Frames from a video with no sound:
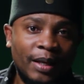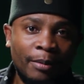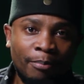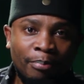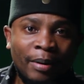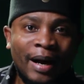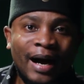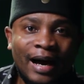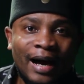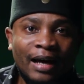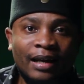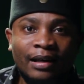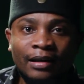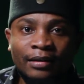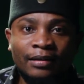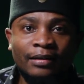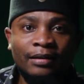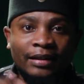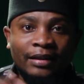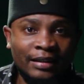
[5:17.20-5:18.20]

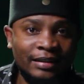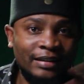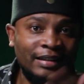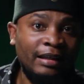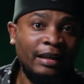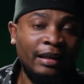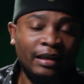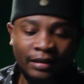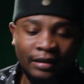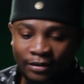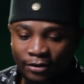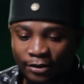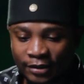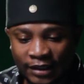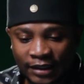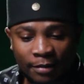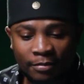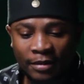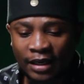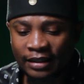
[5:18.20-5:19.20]
Bal is king or
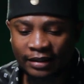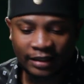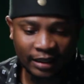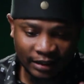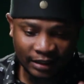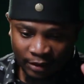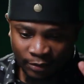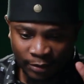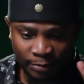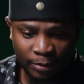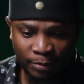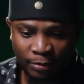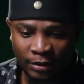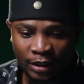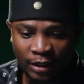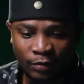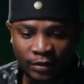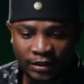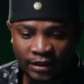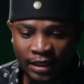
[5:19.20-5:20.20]
something like that. There were people
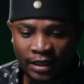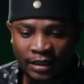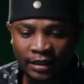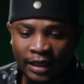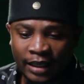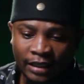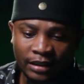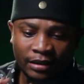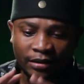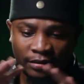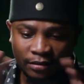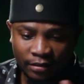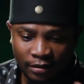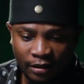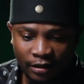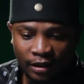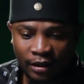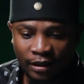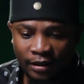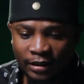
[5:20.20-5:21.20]
that were saying that.
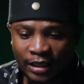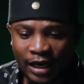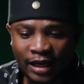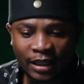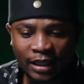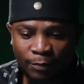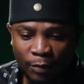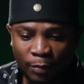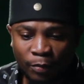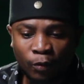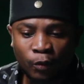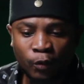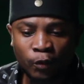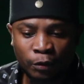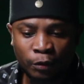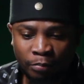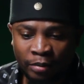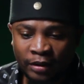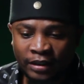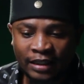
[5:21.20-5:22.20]
Other people who
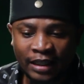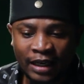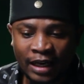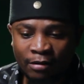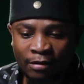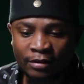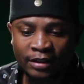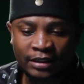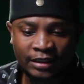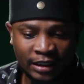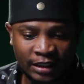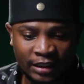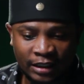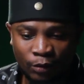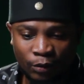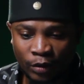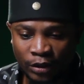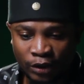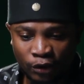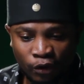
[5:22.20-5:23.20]
speak the language said
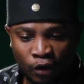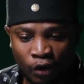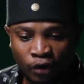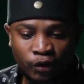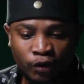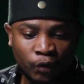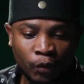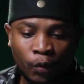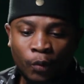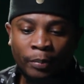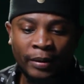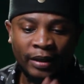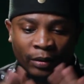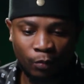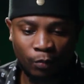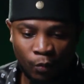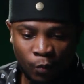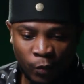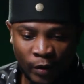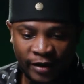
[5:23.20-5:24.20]
it was not so, but
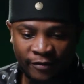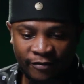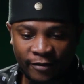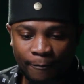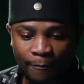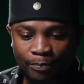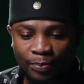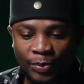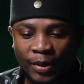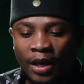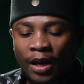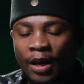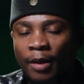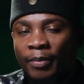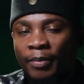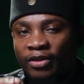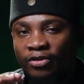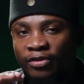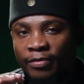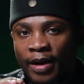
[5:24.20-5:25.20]
whatever.
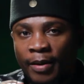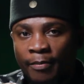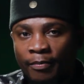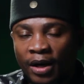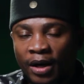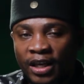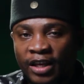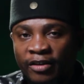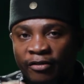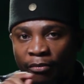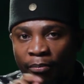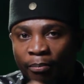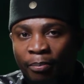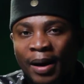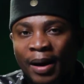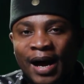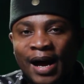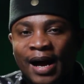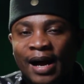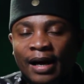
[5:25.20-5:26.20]
But remember, if
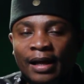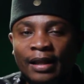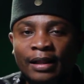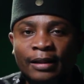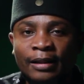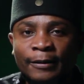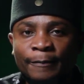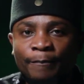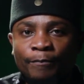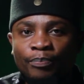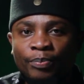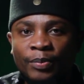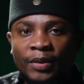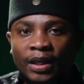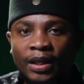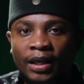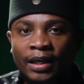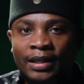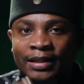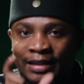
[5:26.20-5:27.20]
Bal
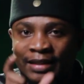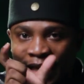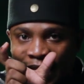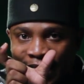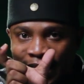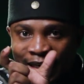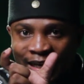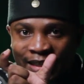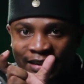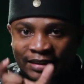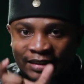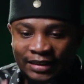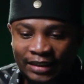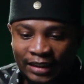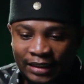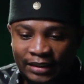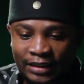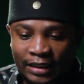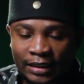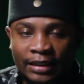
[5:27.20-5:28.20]
is
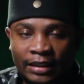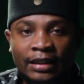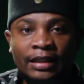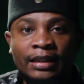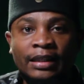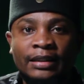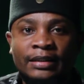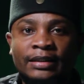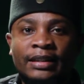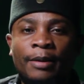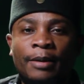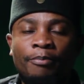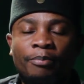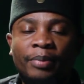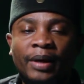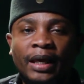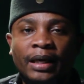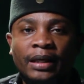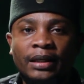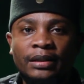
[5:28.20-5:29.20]
illustrated in this
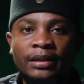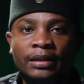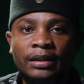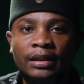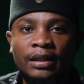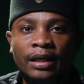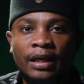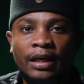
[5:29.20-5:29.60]
campaign